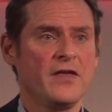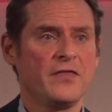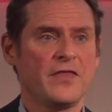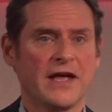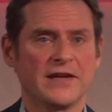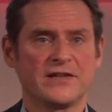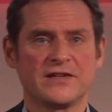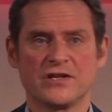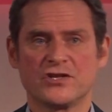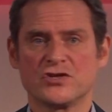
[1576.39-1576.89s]

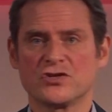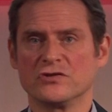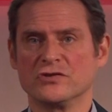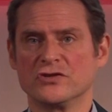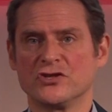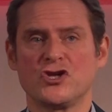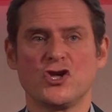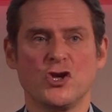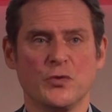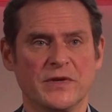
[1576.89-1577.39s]
that digital
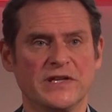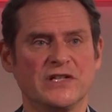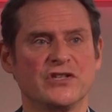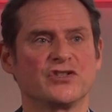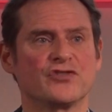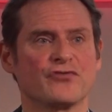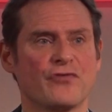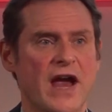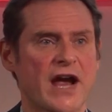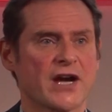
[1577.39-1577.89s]
and human
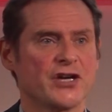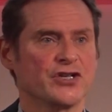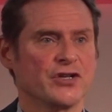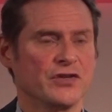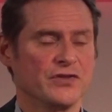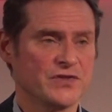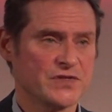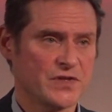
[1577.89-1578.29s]
interaction.